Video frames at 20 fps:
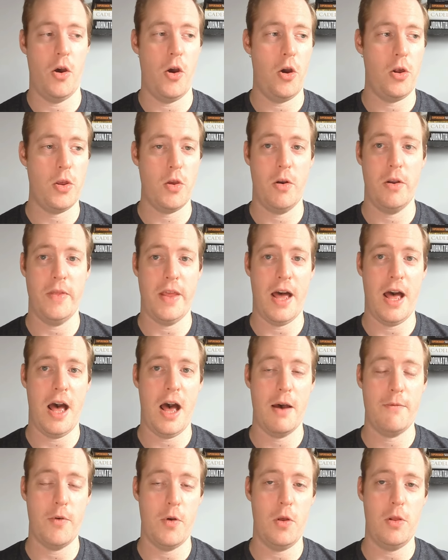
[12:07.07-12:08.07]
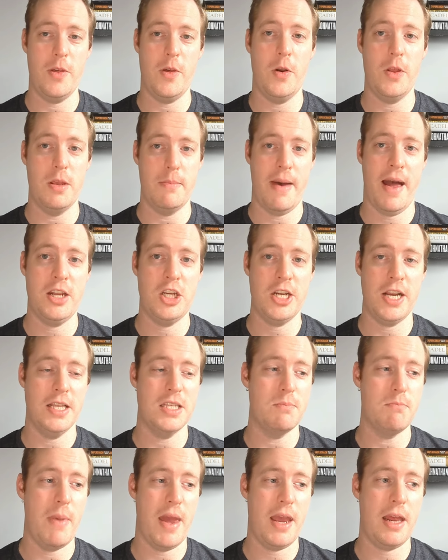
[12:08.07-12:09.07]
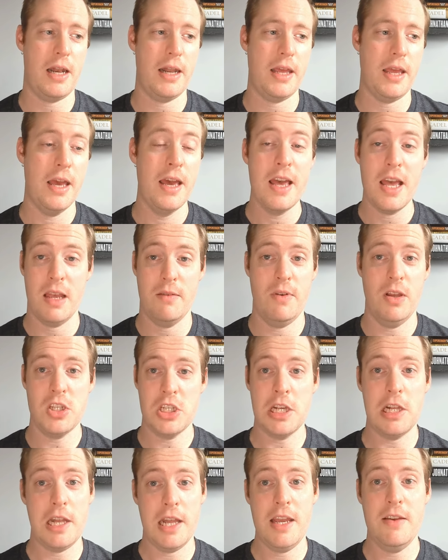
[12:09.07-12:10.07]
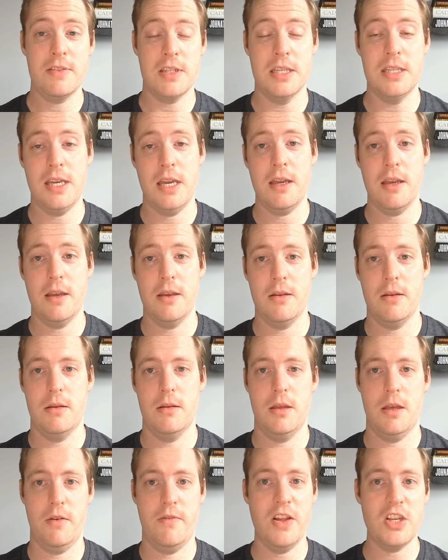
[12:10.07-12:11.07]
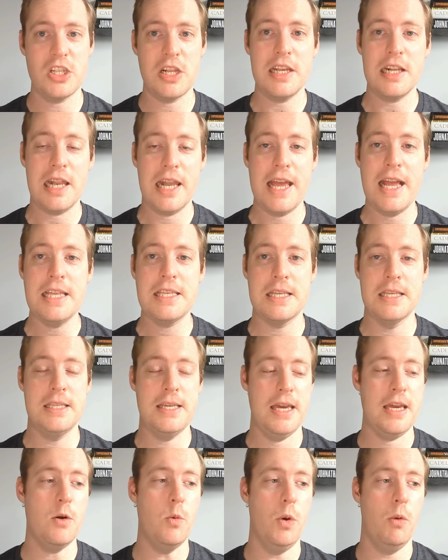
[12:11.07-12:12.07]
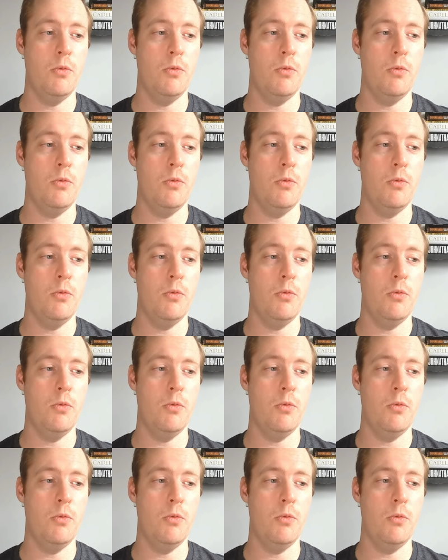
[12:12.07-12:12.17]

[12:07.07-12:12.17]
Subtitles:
match against Manly eventually leads to Teague